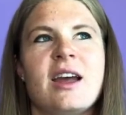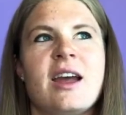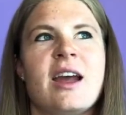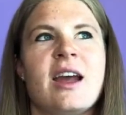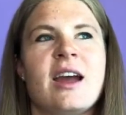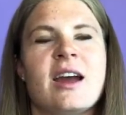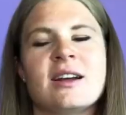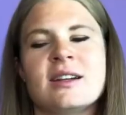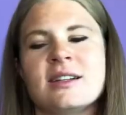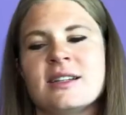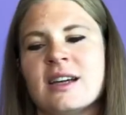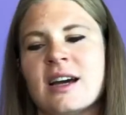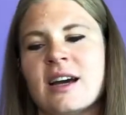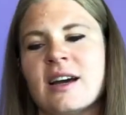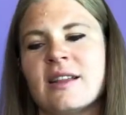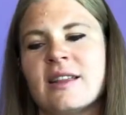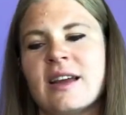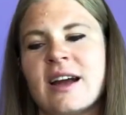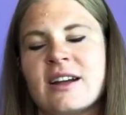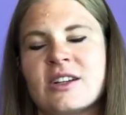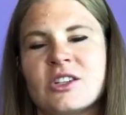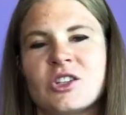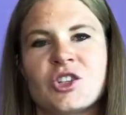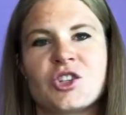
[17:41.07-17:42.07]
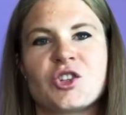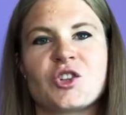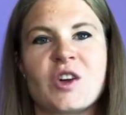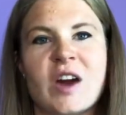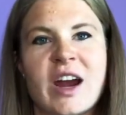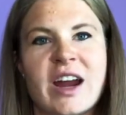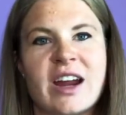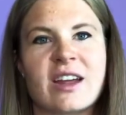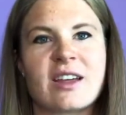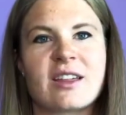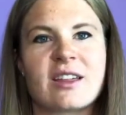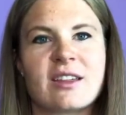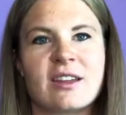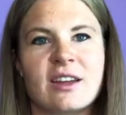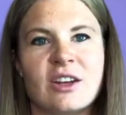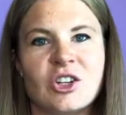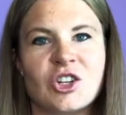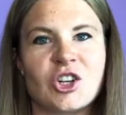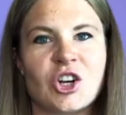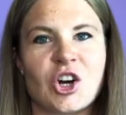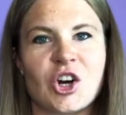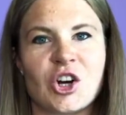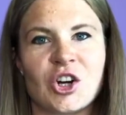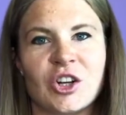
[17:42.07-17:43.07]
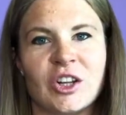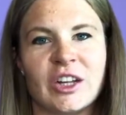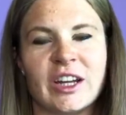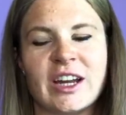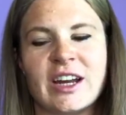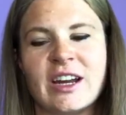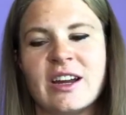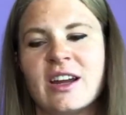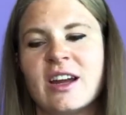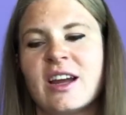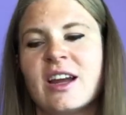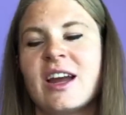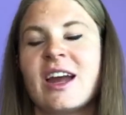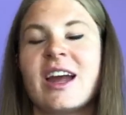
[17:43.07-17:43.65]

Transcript: and that strength internally.